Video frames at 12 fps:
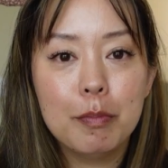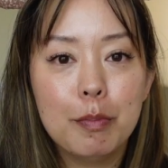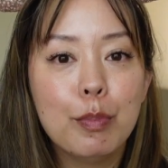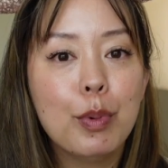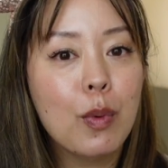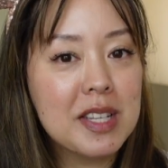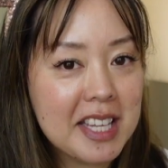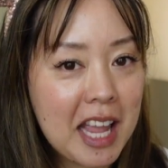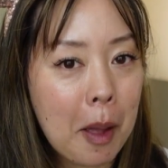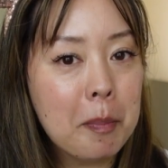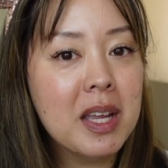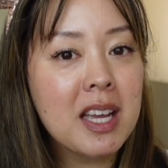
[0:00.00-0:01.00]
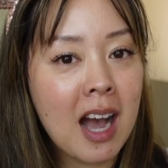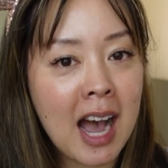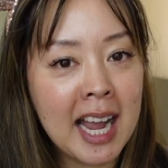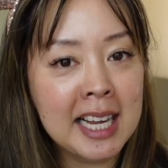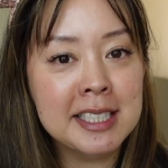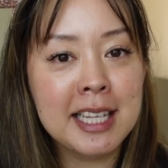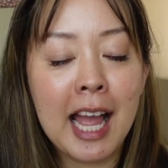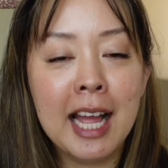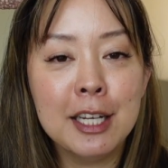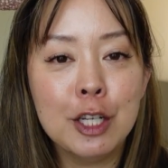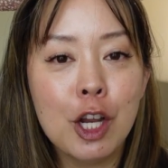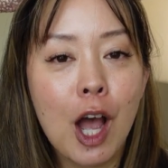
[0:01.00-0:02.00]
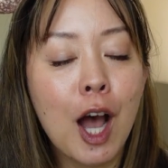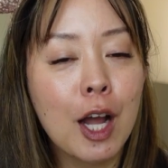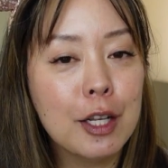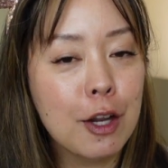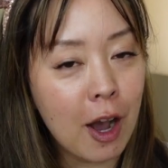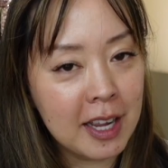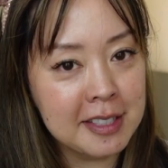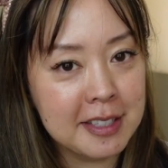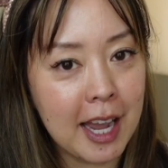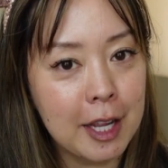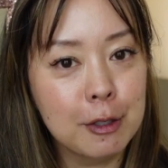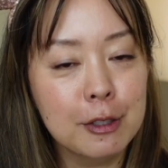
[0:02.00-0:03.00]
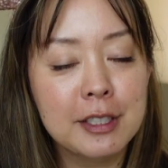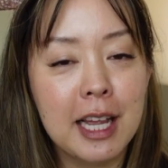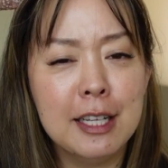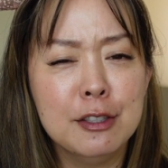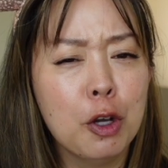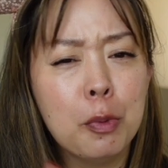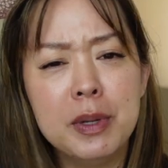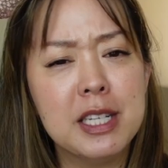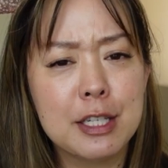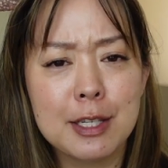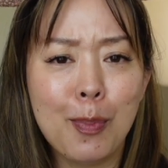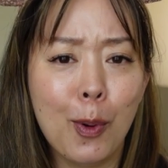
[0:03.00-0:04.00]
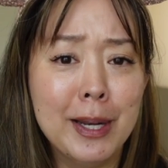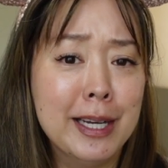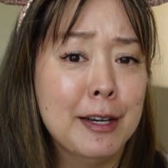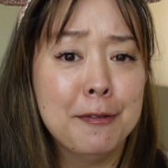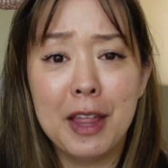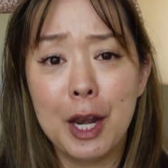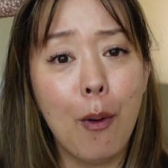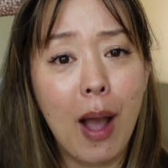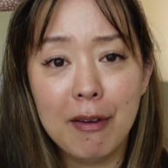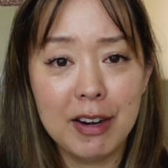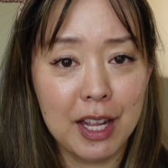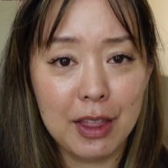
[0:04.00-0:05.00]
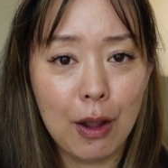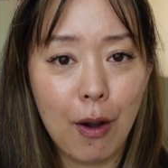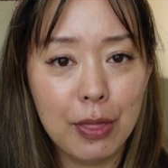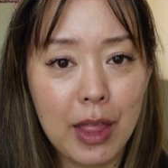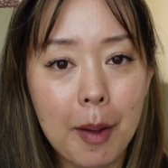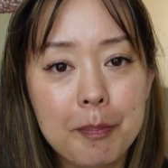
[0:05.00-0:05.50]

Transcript: But once again, be kind and not entitled, and don't be disappointed if they don't have anything on them.